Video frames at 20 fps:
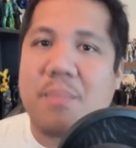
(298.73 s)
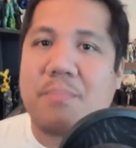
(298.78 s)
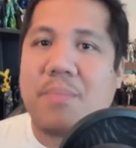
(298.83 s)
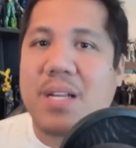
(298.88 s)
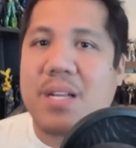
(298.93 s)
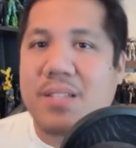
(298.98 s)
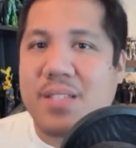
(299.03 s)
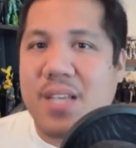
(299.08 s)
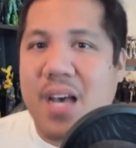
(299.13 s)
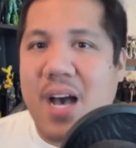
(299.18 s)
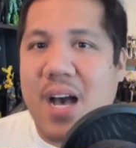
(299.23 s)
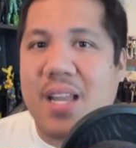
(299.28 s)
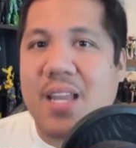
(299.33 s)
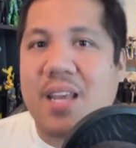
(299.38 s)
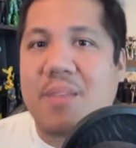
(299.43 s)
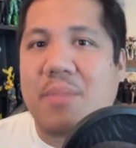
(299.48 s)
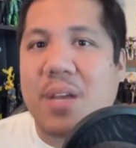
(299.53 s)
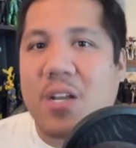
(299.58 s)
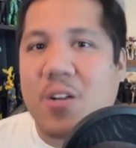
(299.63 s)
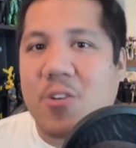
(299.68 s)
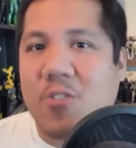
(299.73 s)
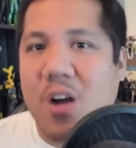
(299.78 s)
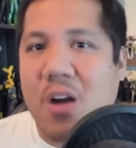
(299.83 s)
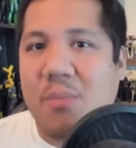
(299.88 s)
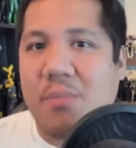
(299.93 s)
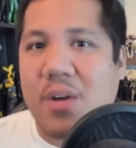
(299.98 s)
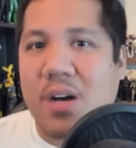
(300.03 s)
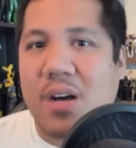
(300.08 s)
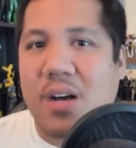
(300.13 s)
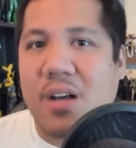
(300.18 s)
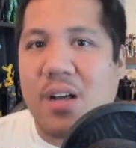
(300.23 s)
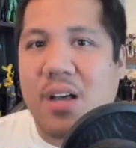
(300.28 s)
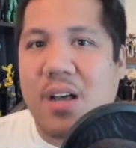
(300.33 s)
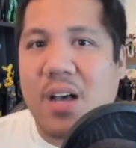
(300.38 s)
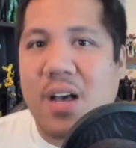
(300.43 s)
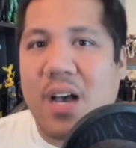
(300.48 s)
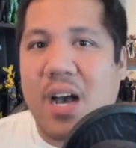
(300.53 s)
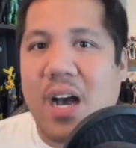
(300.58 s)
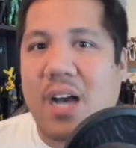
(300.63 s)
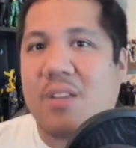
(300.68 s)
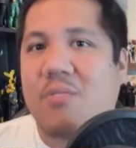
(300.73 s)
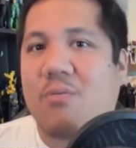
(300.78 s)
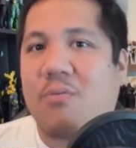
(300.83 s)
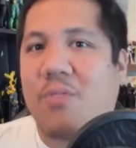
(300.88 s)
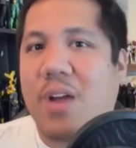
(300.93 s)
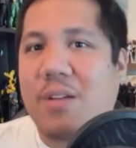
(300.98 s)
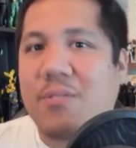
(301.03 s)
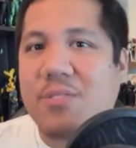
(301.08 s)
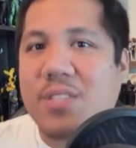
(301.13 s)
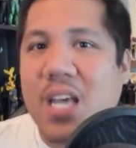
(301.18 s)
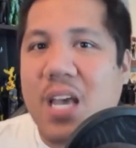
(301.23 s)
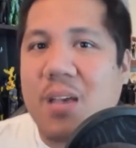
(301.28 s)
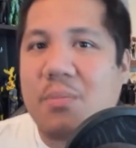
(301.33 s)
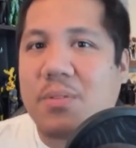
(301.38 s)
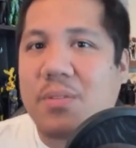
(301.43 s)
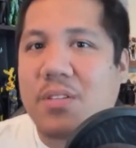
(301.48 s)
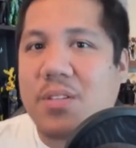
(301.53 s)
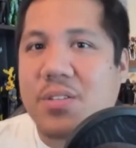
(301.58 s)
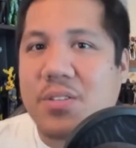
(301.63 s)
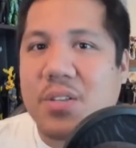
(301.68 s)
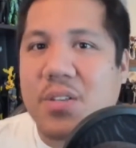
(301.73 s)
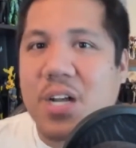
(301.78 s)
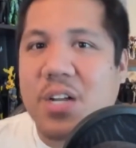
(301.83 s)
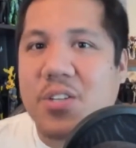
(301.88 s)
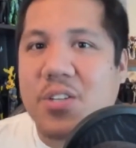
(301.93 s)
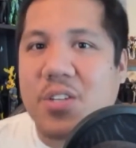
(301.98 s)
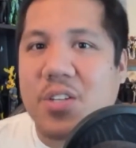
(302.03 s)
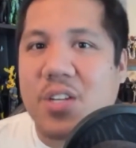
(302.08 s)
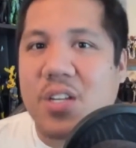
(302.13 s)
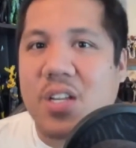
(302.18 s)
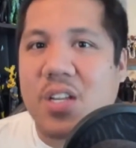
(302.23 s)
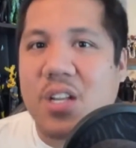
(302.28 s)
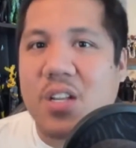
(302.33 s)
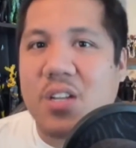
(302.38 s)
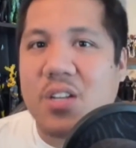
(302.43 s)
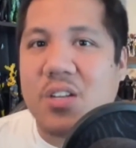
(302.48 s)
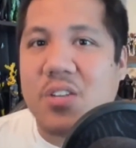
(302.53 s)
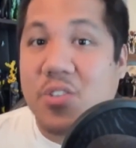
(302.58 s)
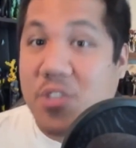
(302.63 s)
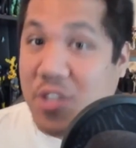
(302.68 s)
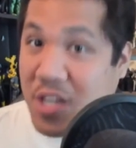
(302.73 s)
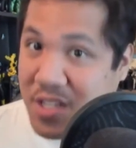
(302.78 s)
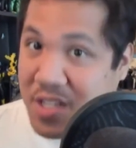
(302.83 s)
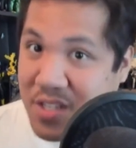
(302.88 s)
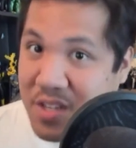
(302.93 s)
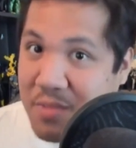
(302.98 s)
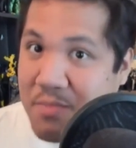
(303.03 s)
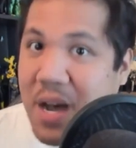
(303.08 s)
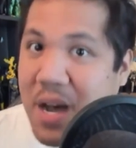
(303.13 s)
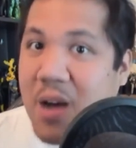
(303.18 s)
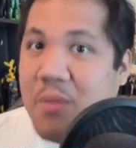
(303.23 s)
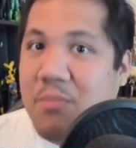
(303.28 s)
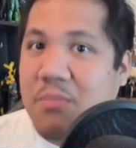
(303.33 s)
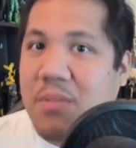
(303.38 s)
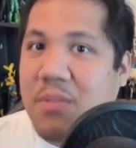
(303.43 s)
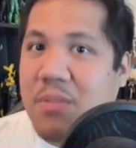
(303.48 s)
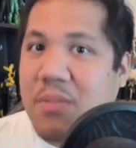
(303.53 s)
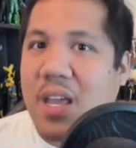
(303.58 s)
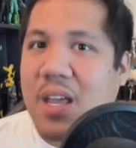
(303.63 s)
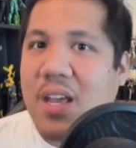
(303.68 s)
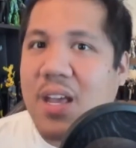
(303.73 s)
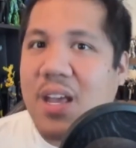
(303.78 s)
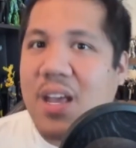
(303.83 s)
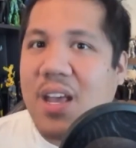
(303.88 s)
my dad, and my grandma had a roundtable discussion just about me,